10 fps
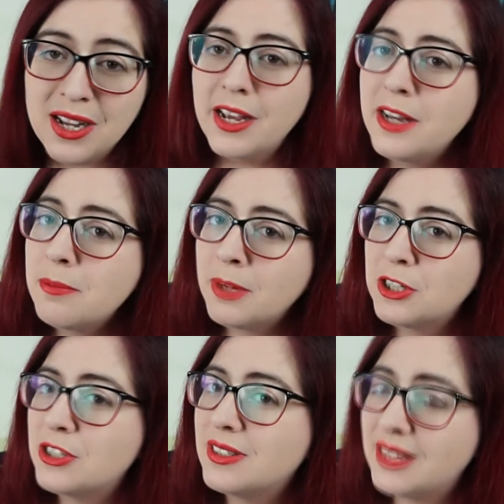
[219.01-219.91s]
In
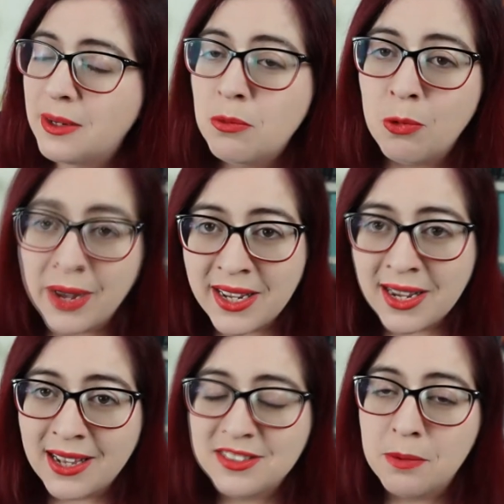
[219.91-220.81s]
much the same way
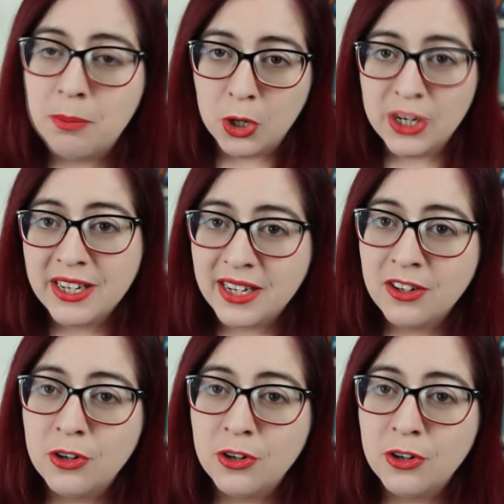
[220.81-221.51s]
as the marketing